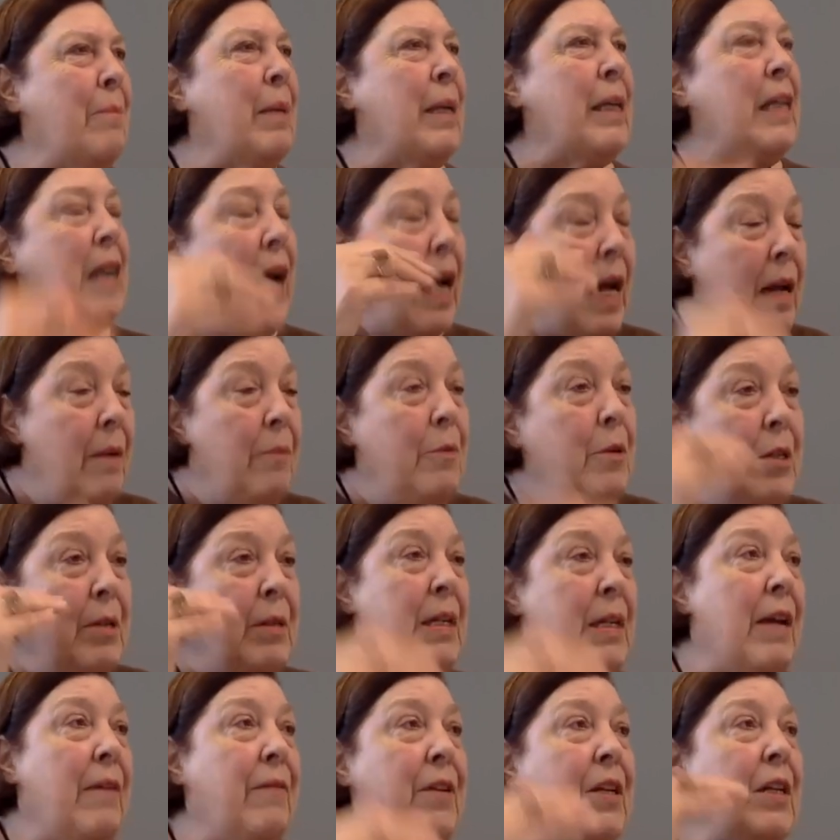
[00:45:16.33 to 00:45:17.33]
But God
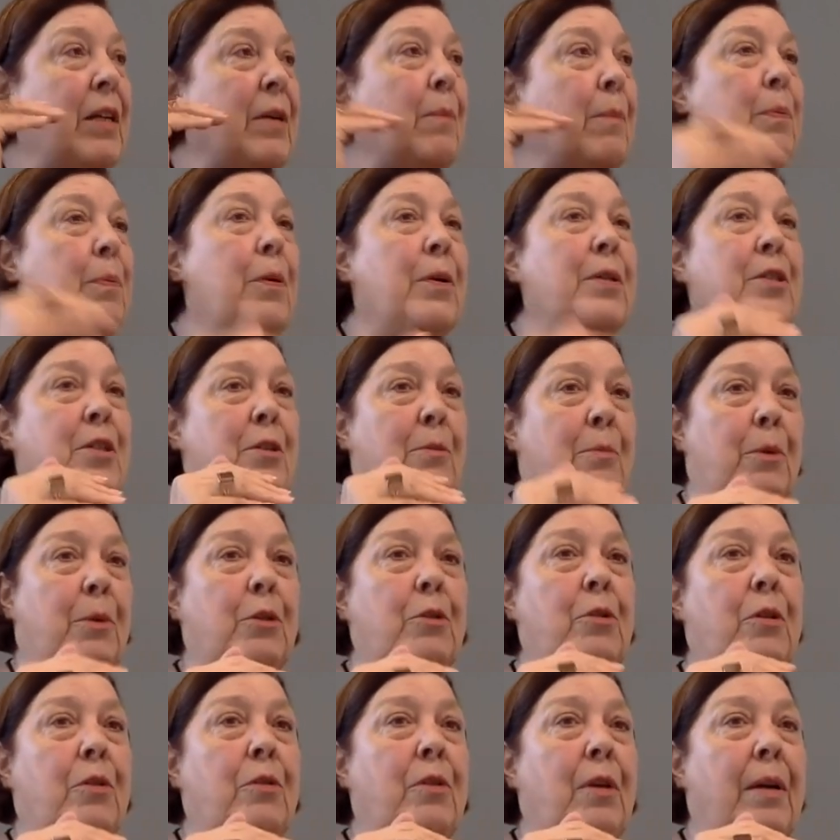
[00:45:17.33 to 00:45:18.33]
was giving a principle
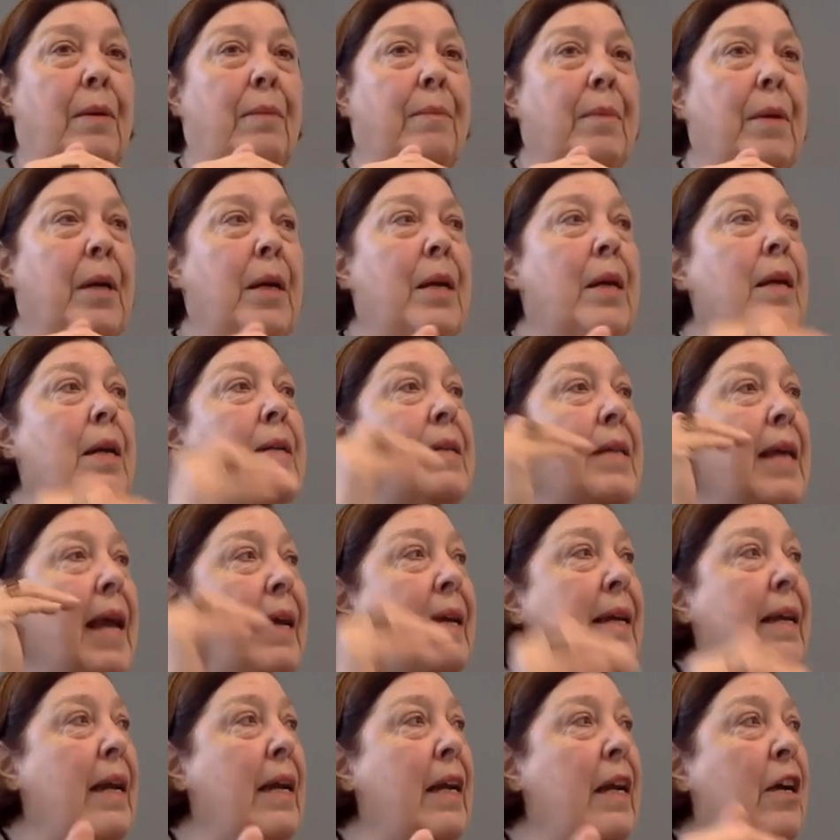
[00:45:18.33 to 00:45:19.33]
to them
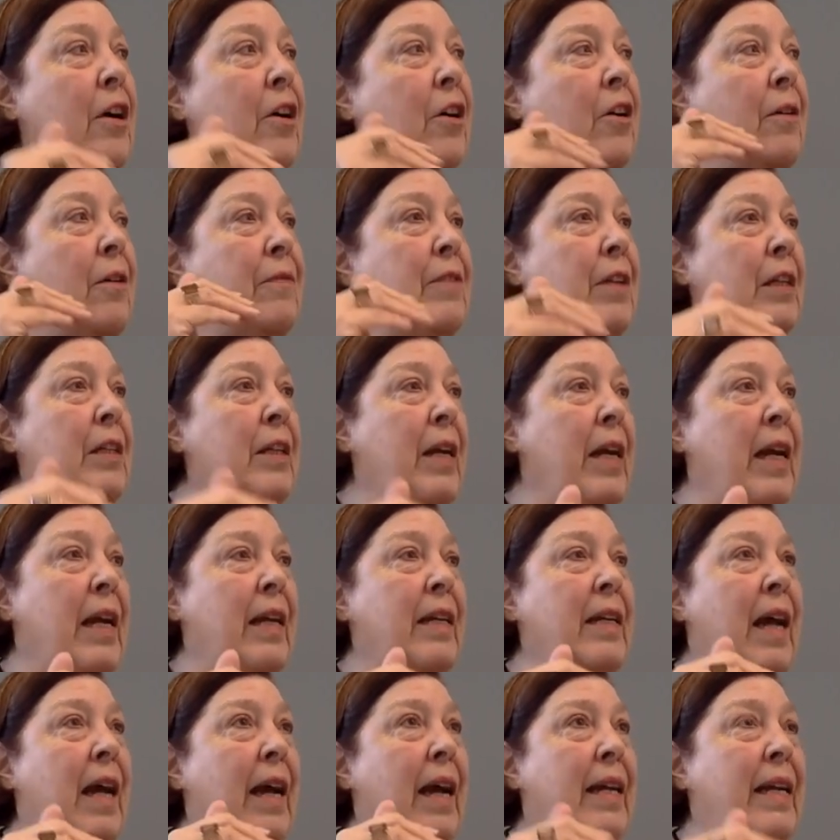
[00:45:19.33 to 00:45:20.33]
take care of the
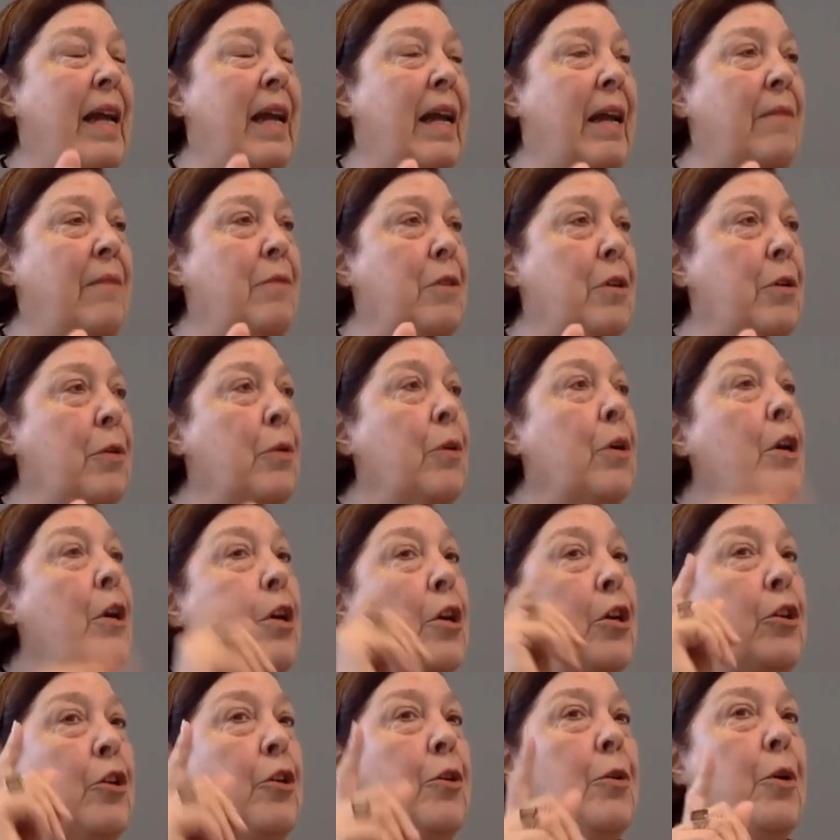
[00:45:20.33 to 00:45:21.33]
land I gave you.
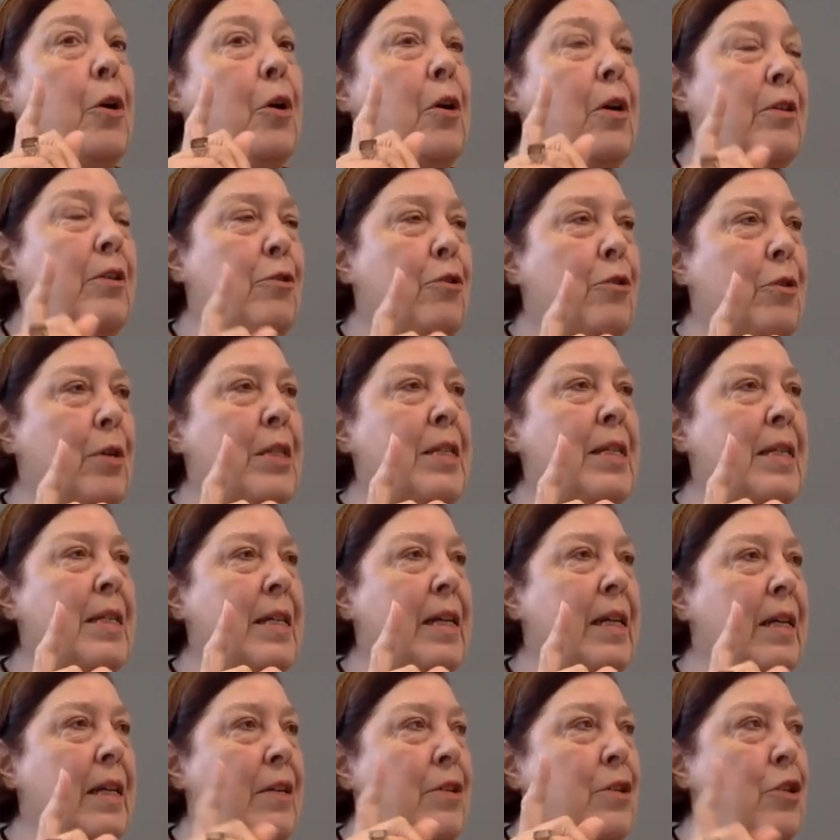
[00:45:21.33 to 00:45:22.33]
You are a
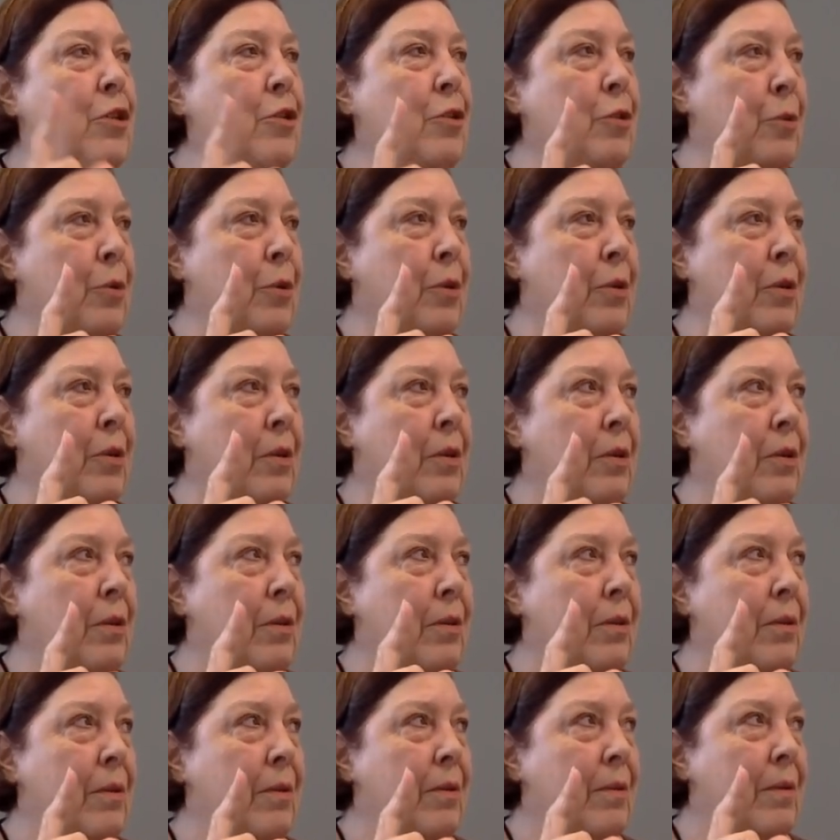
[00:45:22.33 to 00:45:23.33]
trustee, a steward.
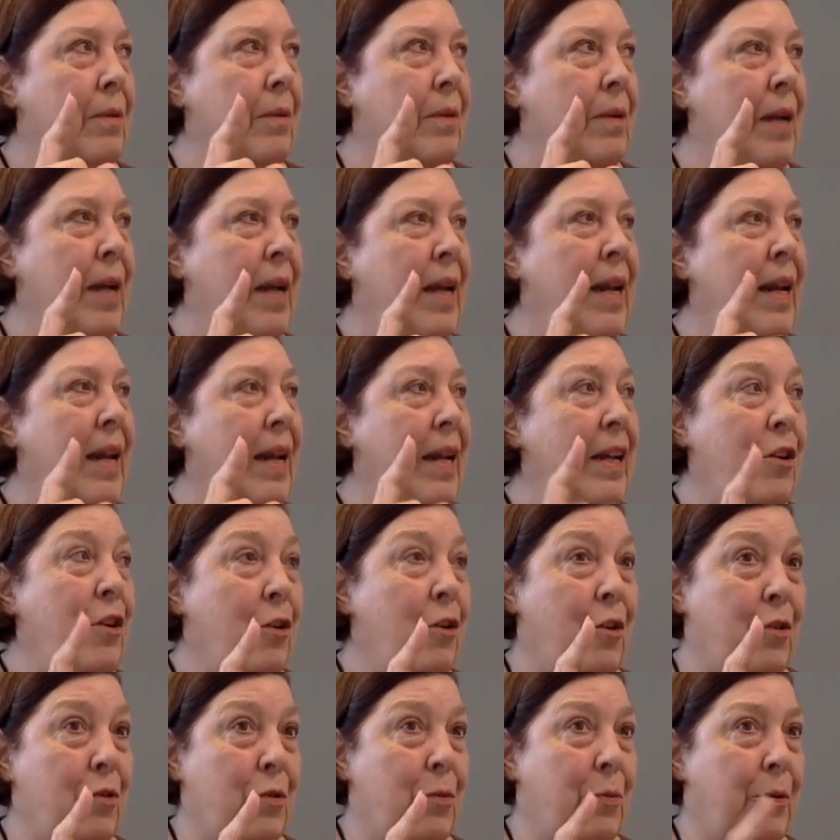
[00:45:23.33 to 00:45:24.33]
It ain't
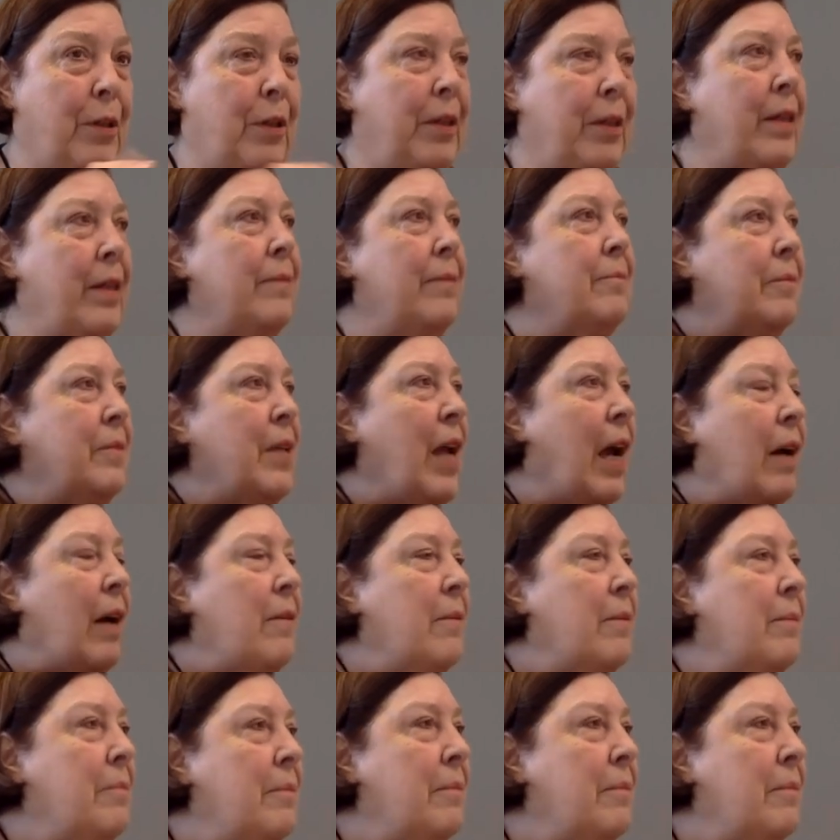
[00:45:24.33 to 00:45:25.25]
yours, really. Yeah.